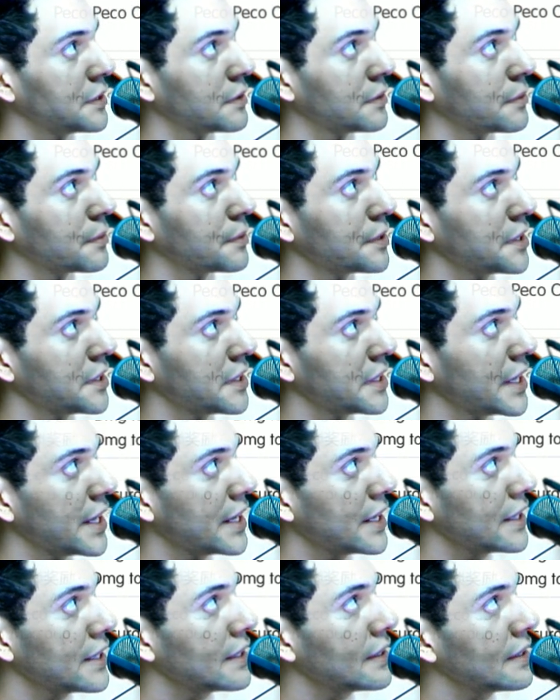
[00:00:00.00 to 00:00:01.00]
need the Hornet
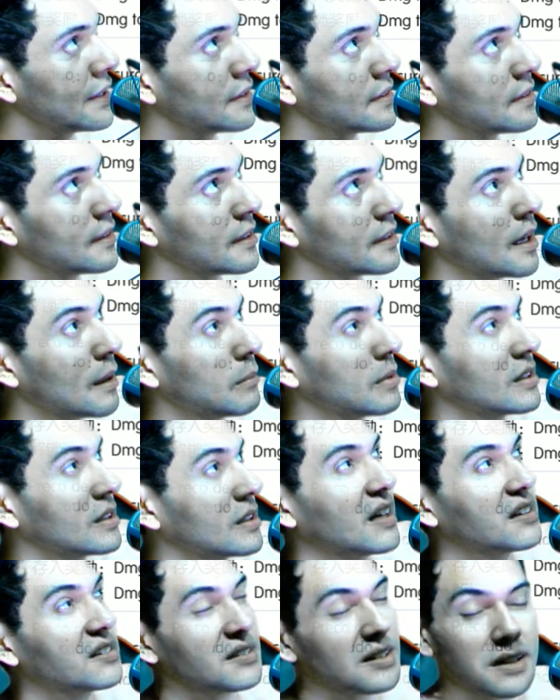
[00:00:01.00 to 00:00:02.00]
again, and the
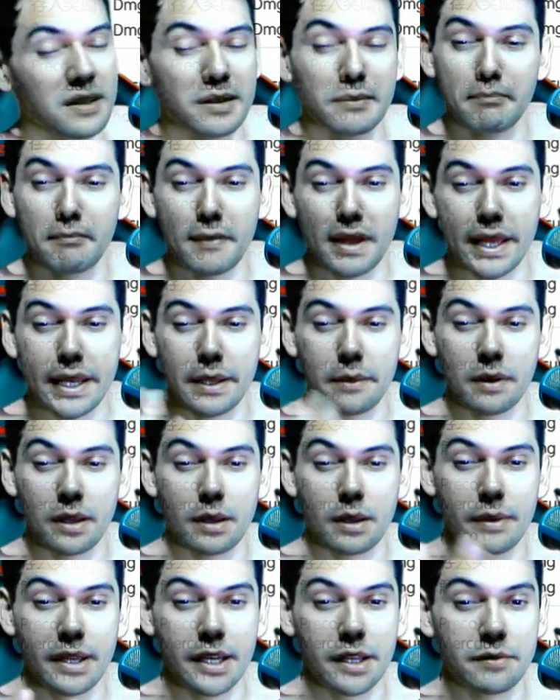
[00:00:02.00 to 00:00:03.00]
Goblin, that's many
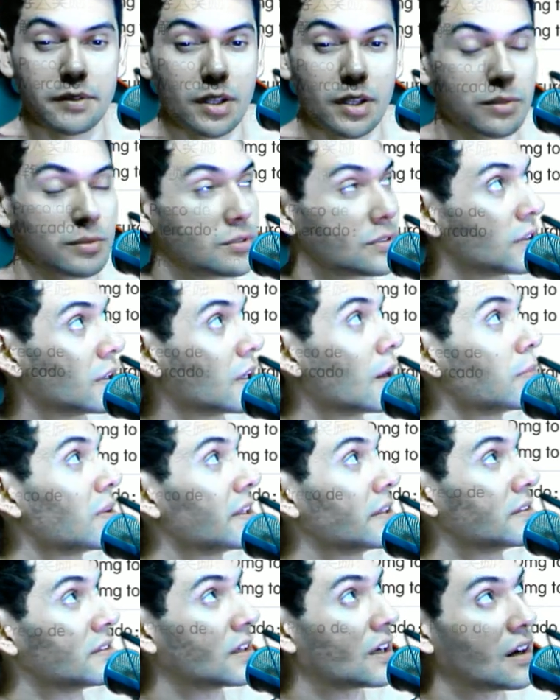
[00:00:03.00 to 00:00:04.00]
of those
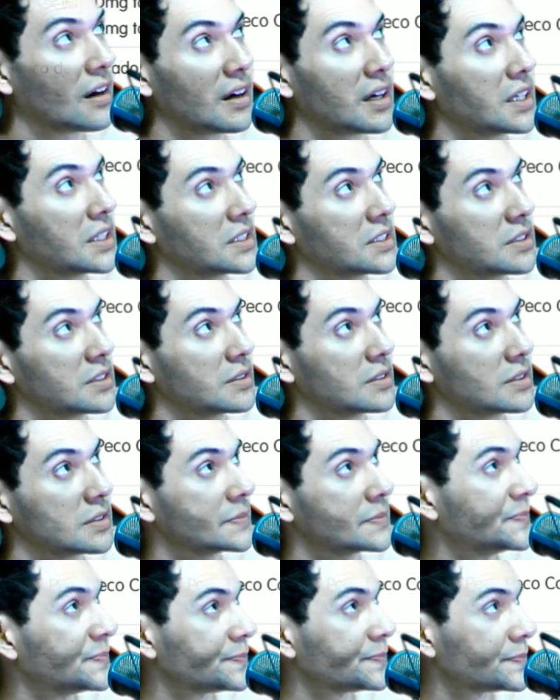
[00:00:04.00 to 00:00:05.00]
Goblin cards.
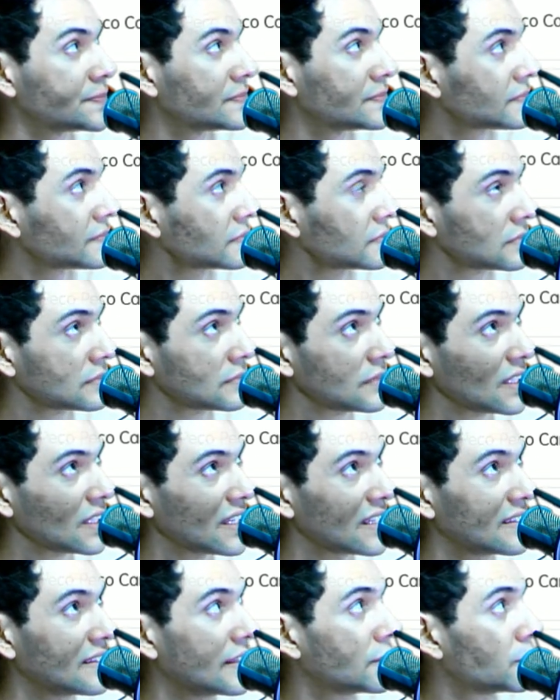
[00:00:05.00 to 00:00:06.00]

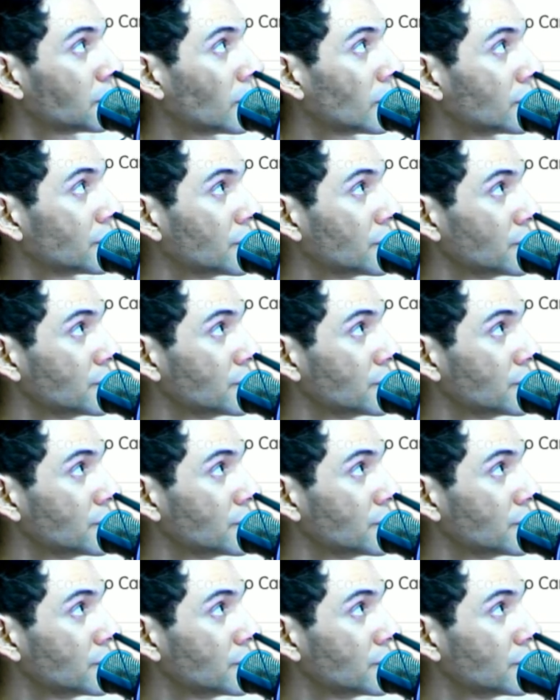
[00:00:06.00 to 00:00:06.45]
Those